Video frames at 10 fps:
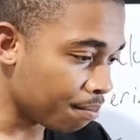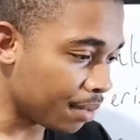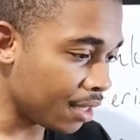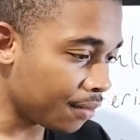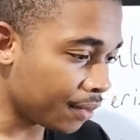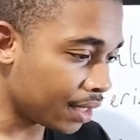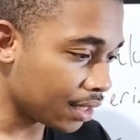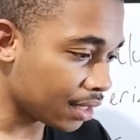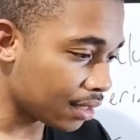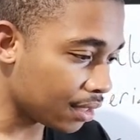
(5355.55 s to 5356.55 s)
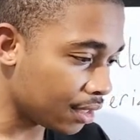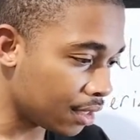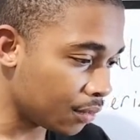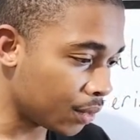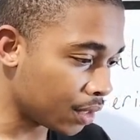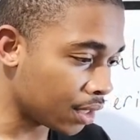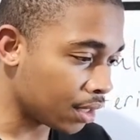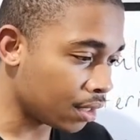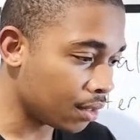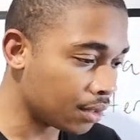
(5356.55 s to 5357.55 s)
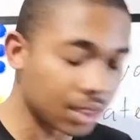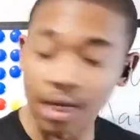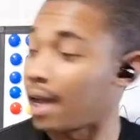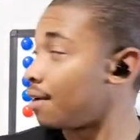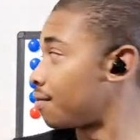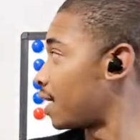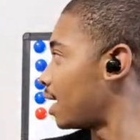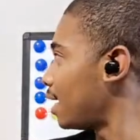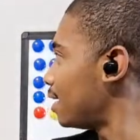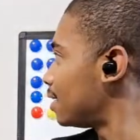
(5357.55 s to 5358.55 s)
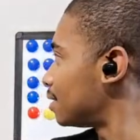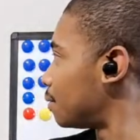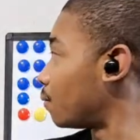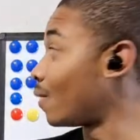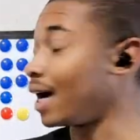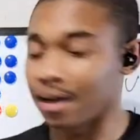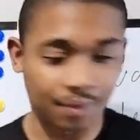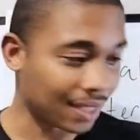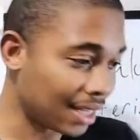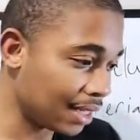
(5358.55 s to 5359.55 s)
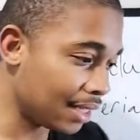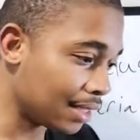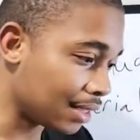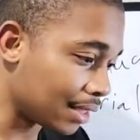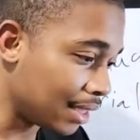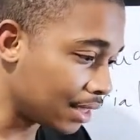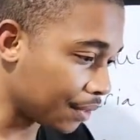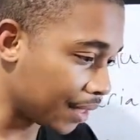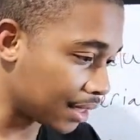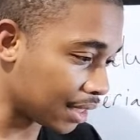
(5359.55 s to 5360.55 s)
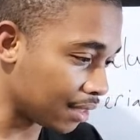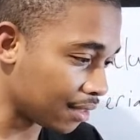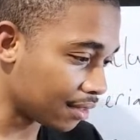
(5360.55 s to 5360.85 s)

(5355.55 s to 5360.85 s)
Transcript: B rook We'll go to F8. Wow, that is interesting.